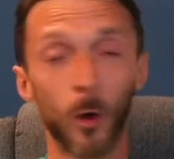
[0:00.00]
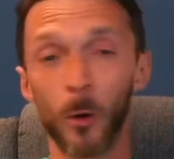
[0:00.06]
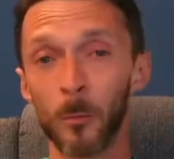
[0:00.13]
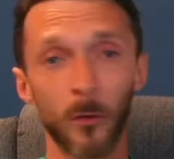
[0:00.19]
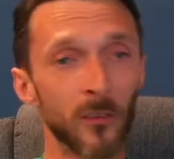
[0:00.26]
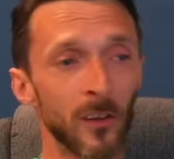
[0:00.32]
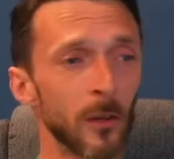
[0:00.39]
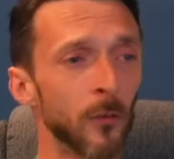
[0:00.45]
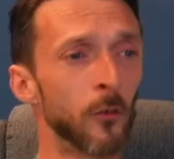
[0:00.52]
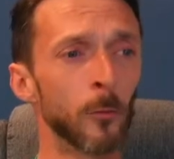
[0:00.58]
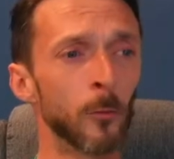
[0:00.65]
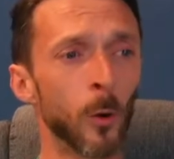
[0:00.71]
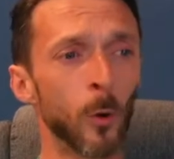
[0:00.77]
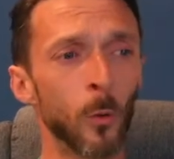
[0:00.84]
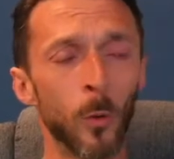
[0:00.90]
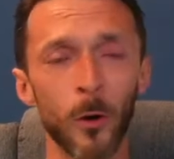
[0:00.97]
within the
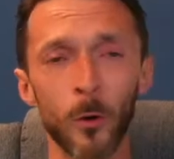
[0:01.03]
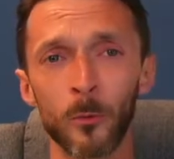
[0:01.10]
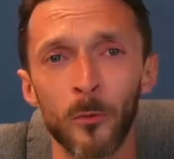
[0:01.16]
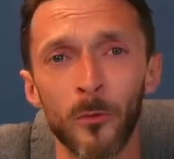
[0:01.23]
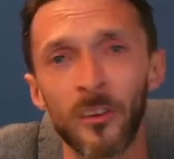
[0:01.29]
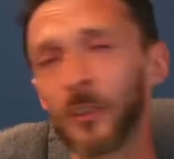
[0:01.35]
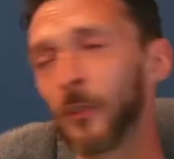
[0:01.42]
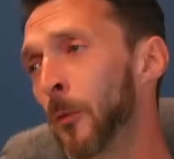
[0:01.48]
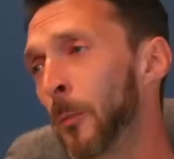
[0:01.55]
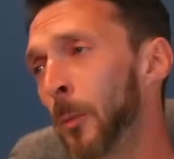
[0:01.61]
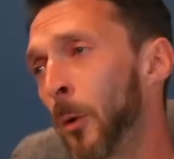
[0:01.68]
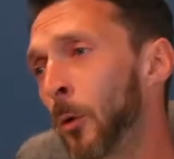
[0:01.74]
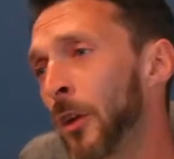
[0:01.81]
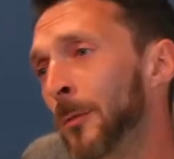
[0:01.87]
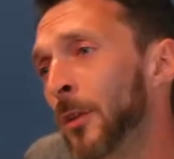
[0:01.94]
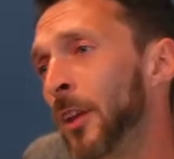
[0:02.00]
football world, within the football
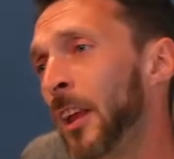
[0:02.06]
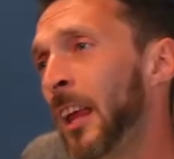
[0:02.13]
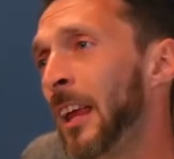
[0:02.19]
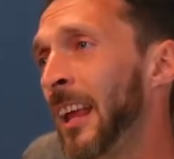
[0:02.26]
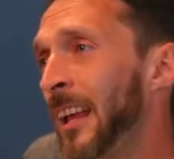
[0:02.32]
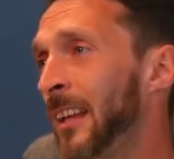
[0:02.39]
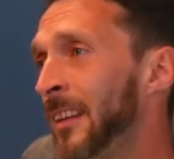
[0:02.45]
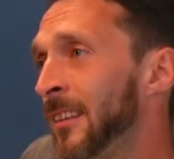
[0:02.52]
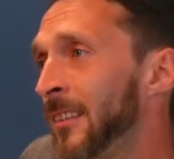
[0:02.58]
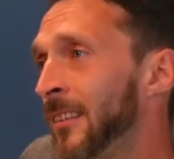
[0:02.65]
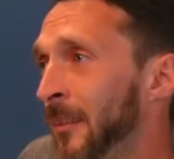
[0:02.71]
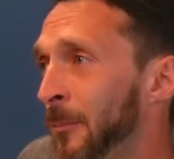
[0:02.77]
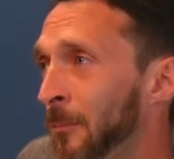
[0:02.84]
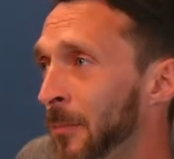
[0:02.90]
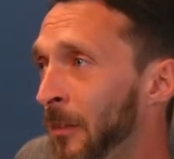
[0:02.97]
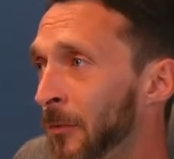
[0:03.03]
community, and
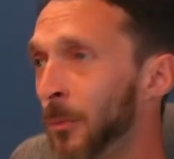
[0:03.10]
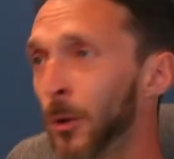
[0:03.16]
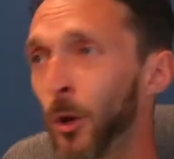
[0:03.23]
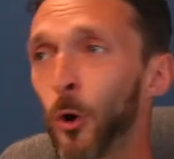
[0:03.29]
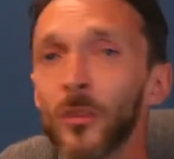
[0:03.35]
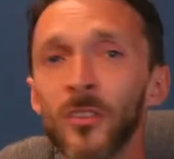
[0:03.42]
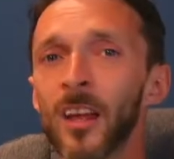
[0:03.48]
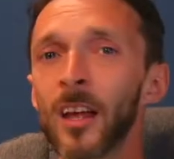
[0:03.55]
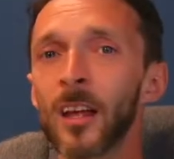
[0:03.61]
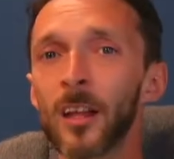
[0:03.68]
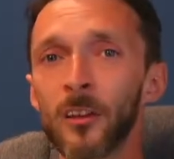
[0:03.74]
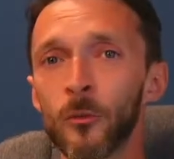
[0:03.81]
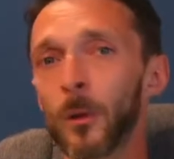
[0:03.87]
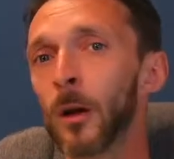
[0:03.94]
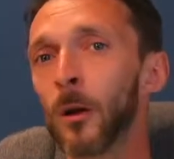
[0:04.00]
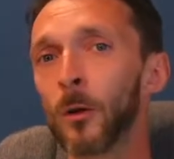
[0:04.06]
even beyond that
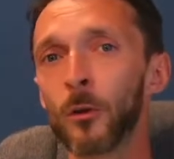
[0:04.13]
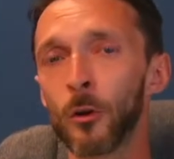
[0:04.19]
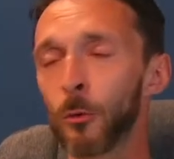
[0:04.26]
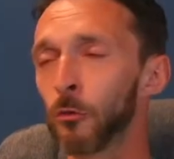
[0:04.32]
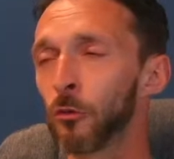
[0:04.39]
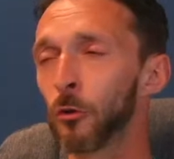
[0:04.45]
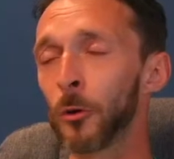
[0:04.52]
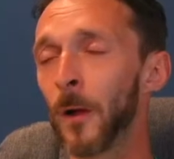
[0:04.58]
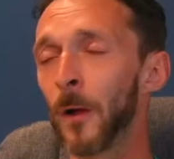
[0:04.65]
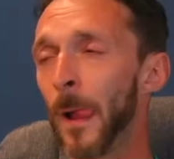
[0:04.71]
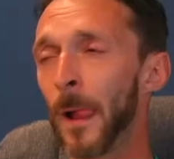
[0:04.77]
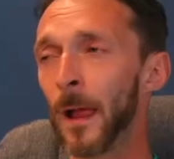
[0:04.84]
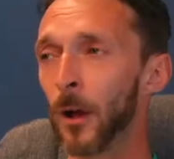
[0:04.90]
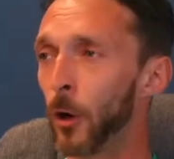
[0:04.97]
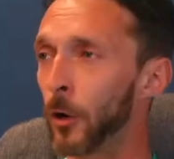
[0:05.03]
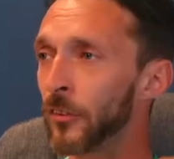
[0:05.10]
as well. So
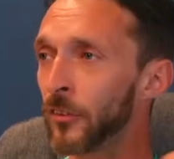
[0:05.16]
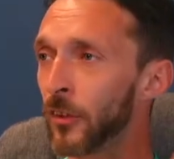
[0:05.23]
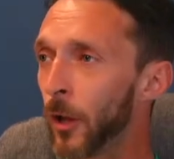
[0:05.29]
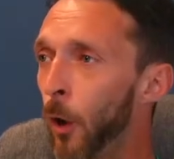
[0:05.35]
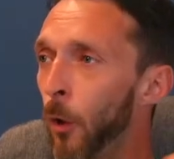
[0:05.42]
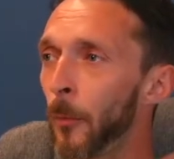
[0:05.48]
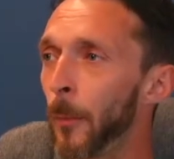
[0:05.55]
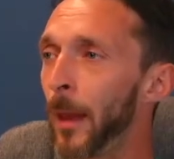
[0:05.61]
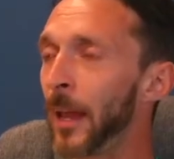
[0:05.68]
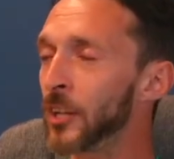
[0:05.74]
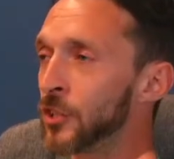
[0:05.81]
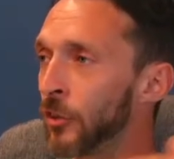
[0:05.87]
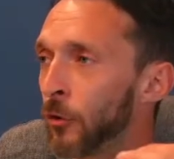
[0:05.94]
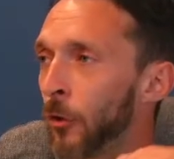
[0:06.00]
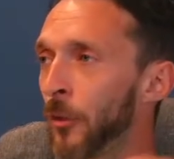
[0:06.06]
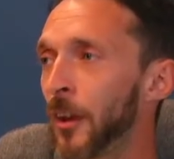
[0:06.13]
honestly, all the
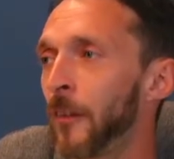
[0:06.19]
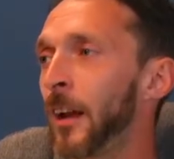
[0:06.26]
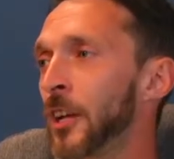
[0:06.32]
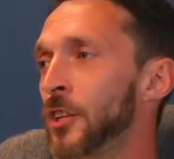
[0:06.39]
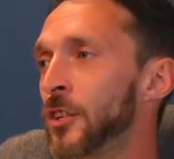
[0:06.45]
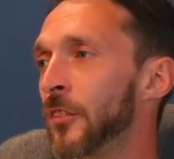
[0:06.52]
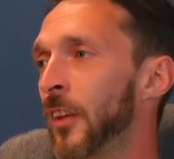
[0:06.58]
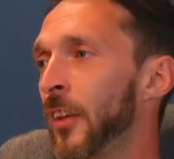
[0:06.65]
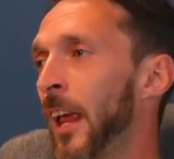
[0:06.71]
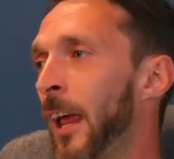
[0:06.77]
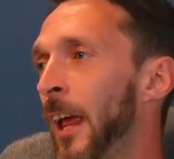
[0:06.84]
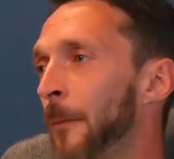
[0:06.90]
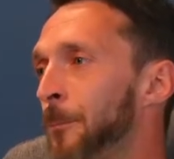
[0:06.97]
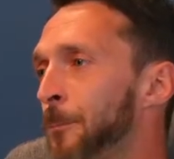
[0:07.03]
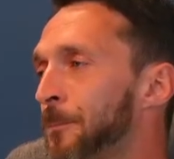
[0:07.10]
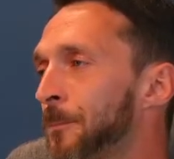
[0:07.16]
messages, all the interactions I
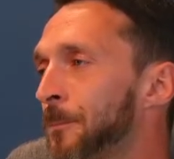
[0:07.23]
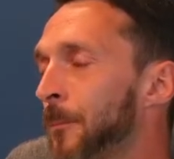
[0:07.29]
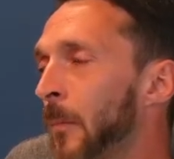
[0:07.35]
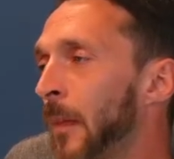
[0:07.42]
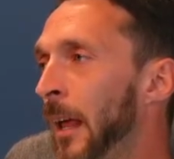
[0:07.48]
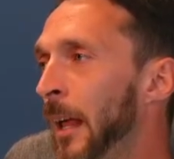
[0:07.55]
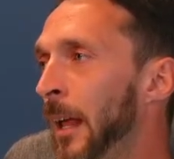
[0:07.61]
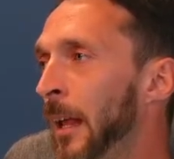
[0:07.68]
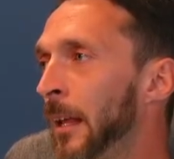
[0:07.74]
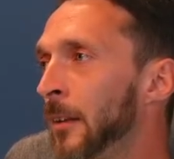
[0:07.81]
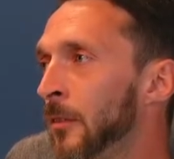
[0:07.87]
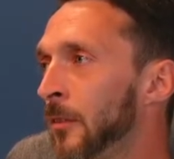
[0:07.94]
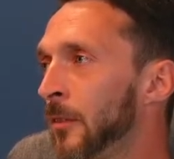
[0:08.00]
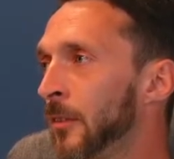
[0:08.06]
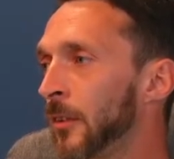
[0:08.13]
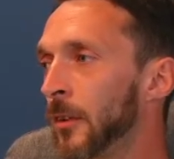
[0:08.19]
get,
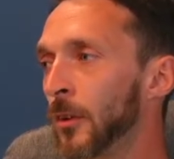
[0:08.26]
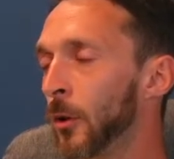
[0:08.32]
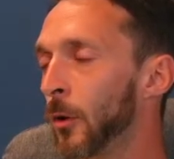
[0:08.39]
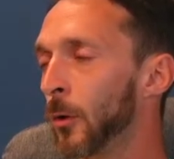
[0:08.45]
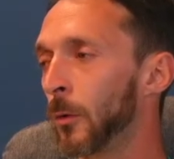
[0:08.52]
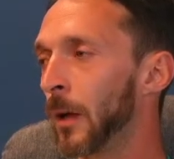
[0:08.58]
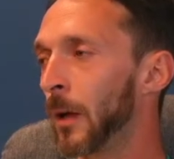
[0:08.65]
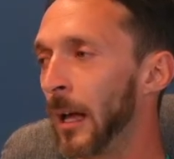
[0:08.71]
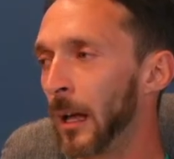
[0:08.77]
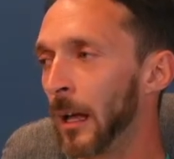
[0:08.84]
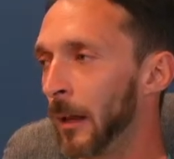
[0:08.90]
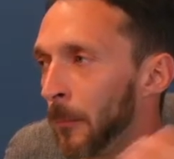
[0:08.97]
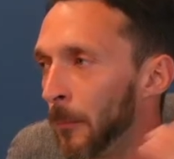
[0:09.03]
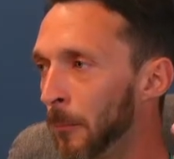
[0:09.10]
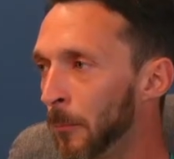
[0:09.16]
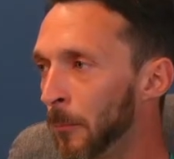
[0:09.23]
and it
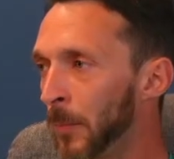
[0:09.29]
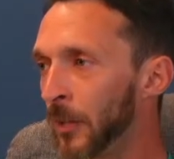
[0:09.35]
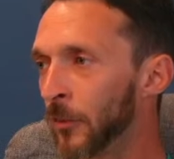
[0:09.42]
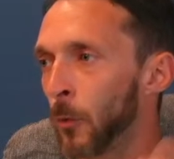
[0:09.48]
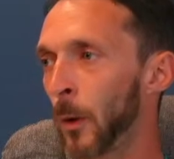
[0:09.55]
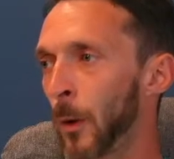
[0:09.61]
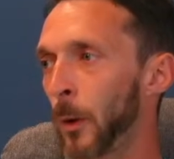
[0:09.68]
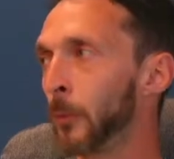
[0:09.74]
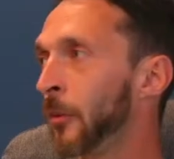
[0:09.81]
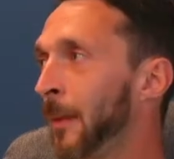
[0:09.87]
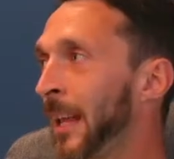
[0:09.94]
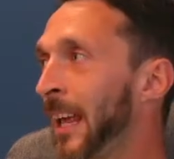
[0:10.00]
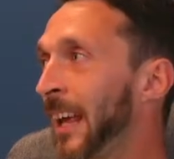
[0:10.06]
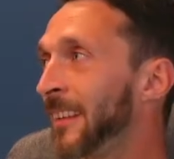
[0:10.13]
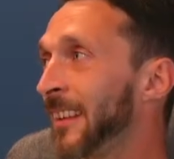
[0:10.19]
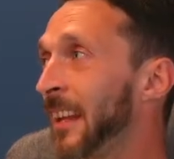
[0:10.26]
means the world to me,
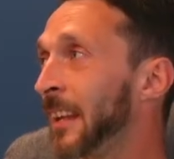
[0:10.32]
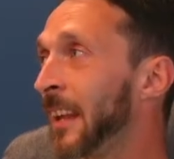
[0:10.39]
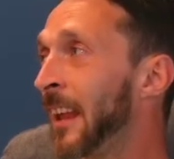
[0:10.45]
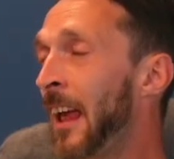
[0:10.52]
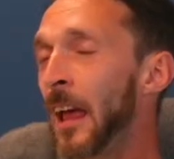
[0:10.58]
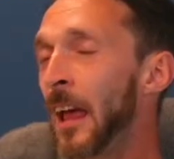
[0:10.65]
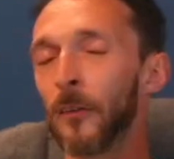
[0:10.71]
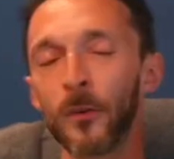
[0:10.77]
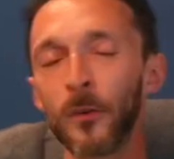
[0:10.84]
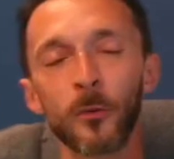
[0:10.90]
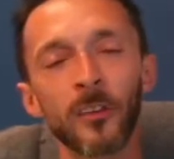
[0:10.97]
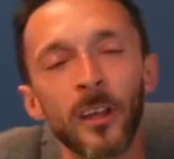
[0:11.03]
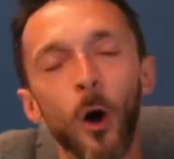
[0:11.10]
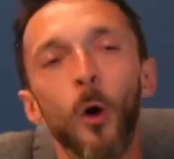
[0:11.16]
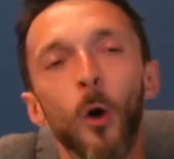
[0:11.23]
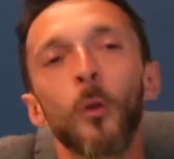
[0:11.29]
guys. And it feels
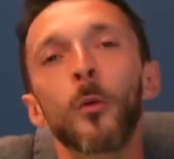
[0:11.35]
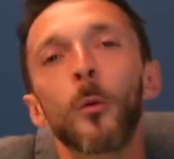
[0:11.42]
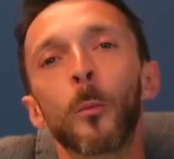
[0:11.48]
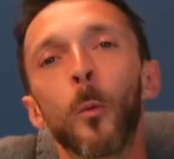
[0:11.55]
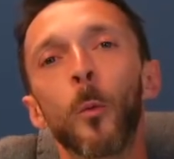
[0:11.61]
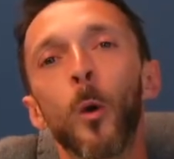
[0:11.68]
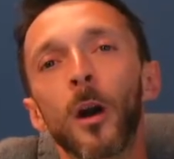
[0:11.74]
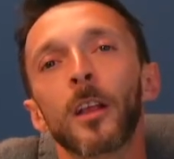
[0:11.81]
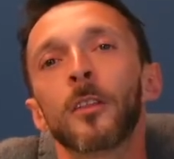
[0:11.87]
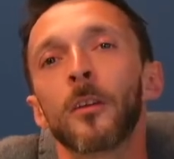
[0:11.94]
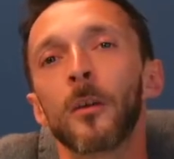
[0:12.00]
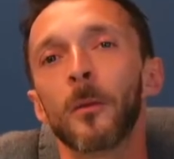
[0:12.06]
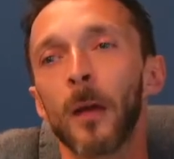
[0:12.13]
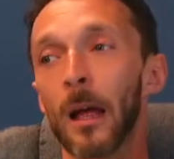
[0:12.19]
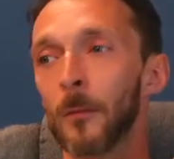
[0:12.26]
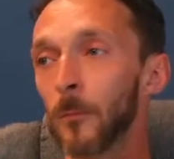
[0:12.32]
like all the work that
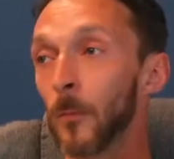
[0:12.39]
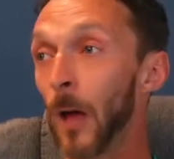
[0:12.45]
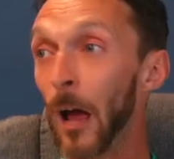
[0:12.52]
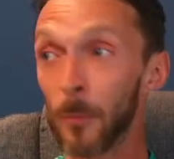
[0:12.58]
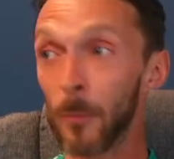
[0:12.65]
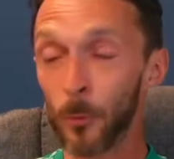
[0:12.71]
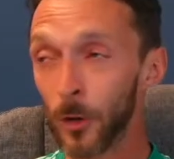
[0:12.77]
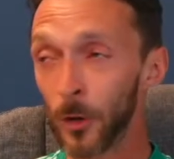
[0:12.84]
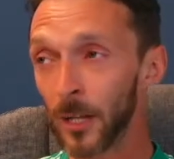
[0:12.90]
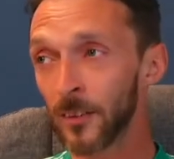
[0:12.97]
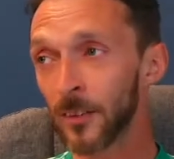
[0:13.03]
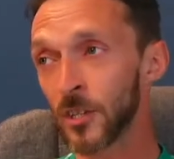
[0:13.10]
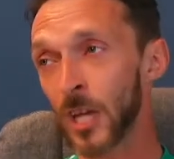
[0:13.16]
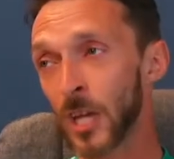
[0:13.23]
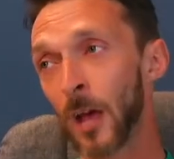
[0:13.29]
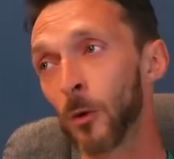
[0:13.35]
I've been putting into the
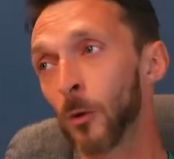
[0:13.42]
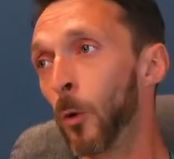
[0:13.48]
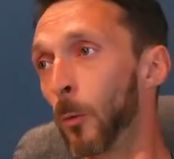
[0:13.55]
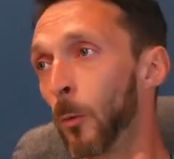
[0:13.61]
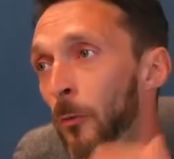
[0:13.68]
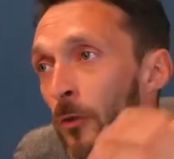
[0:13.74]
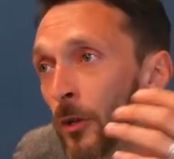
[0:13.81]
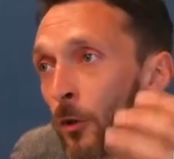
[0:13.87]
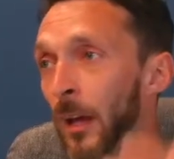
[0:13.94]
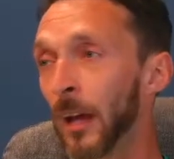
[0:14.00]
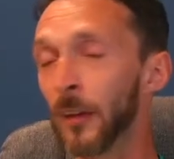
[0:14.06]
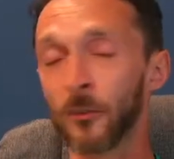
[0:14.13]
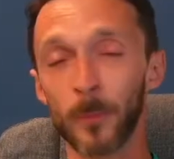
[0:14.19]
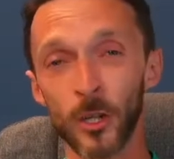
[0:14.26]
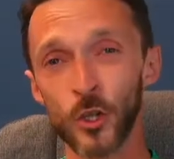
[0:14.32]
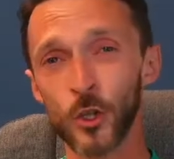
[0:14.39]
channel, hopefully you guys
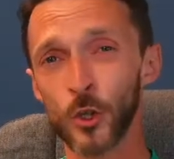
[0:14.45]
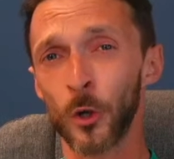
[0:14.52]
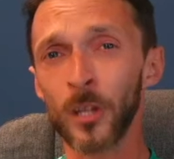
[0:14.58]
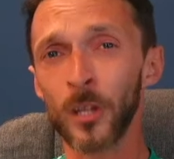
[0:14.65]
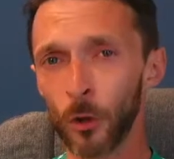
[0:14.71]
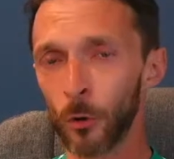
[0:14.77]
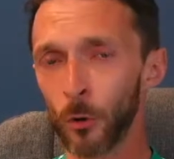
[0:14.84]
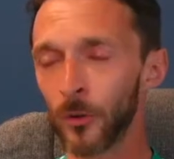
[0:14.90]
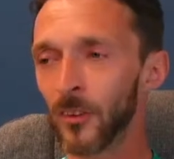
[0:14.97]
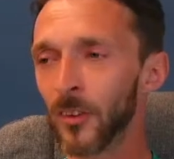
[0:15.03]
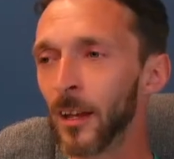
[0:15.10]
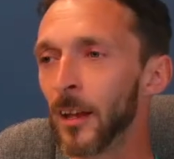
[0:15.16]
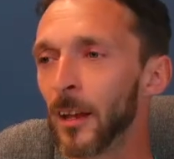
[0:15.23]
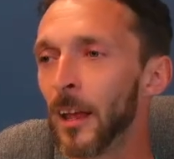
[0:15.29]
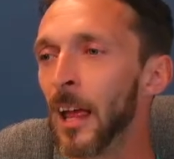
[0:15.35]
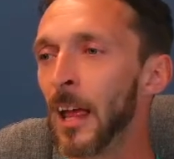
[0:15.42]
have been enjoying the content.